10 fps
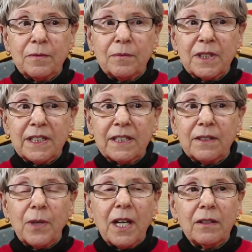was
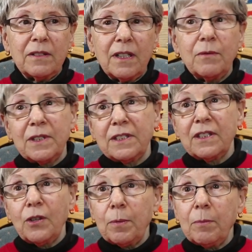well, it was
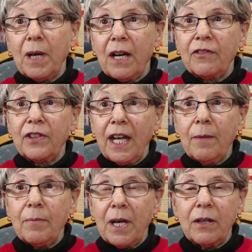an open bar for
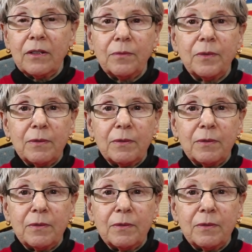that part.